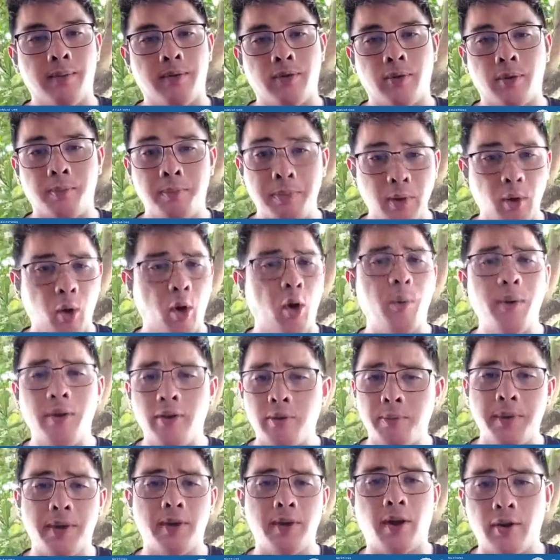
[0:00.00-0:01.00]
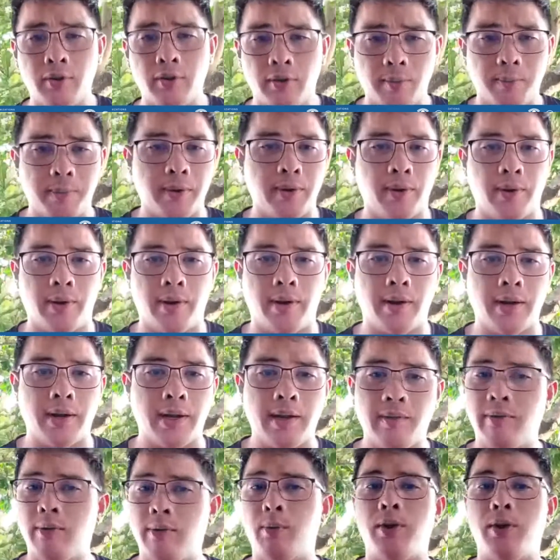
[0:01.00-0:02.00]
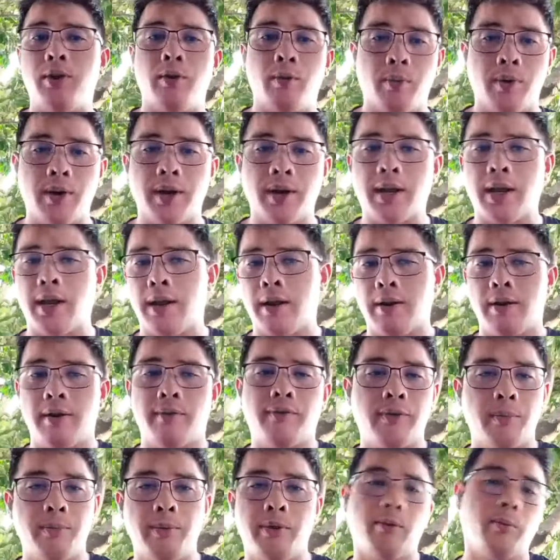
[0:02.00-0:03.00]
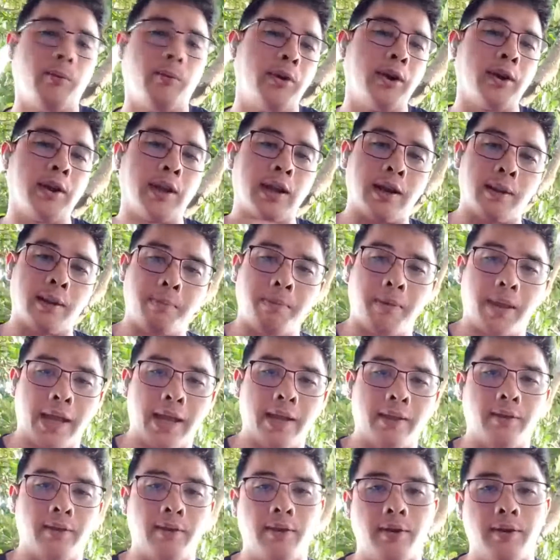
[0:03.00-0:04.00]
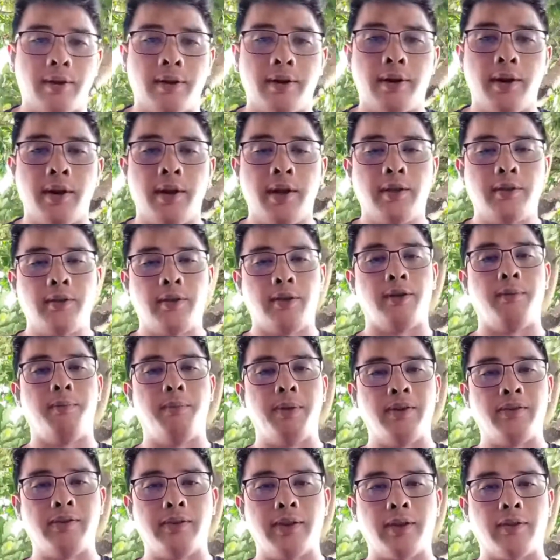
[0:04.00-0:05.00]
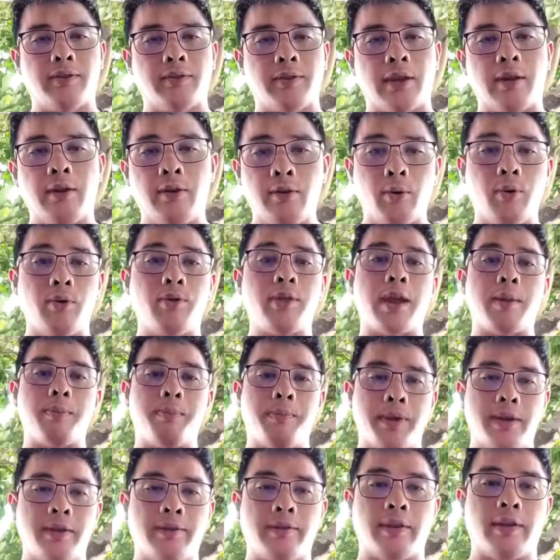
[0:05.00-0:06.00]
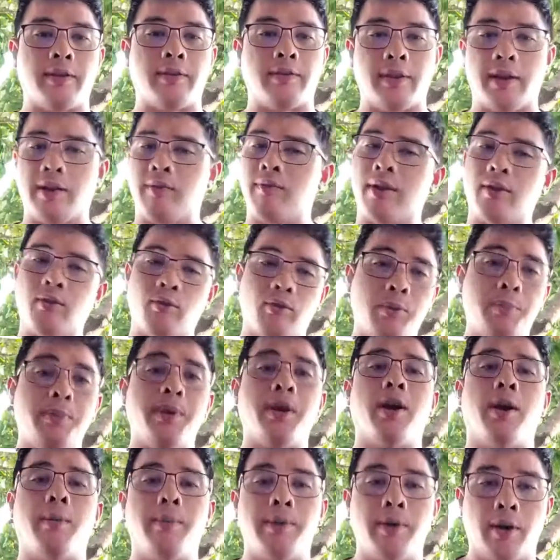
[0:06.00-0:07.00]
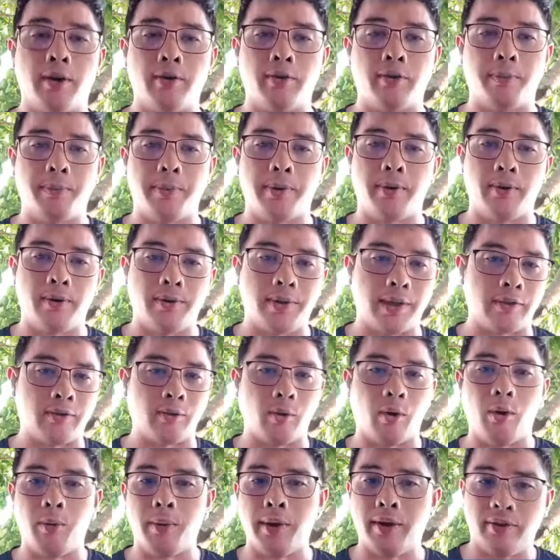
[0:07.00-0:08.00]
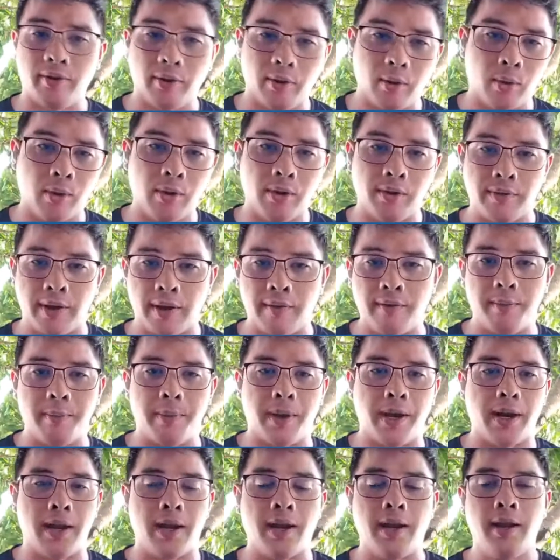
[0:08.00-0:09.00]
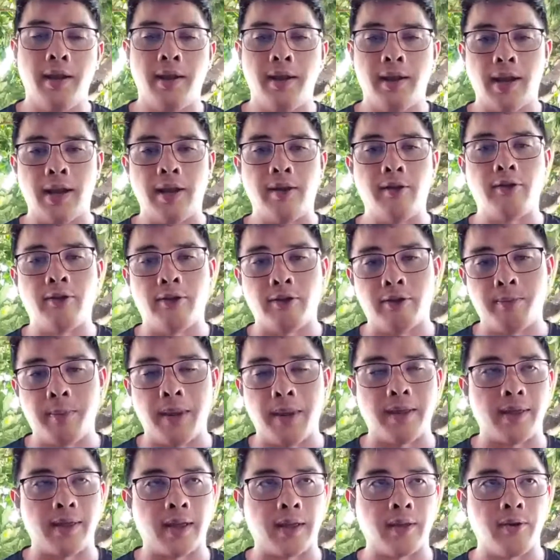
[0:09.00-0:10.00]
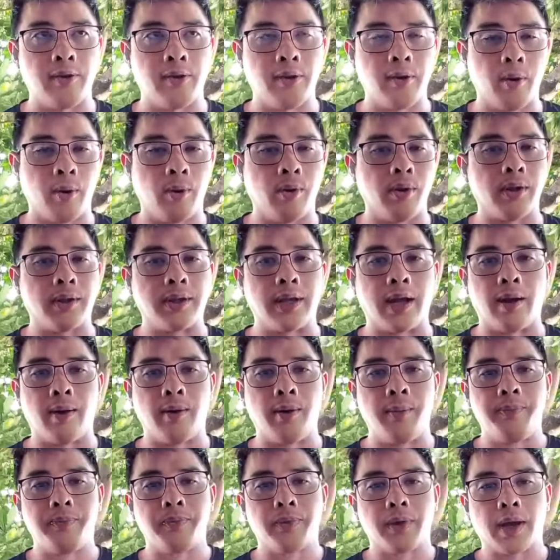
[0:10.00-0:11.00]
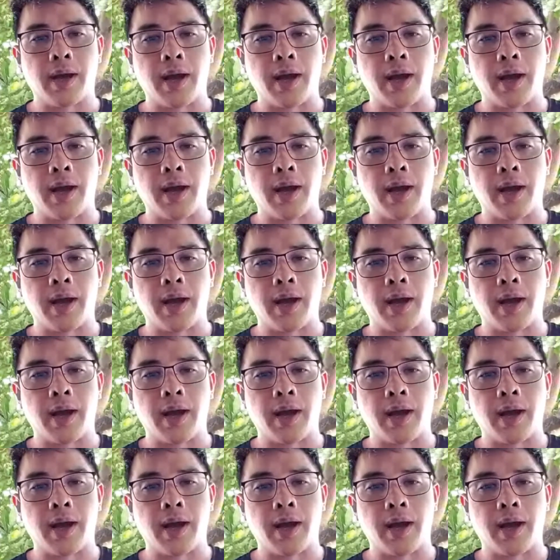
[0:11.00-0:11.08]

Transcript: So always be an entrepreneur, even when you're working. Learn from your work and apply to your business and grow that business and eventually become an entrepreneur. That's always the goal of everybody, and you should make that your goal. Now,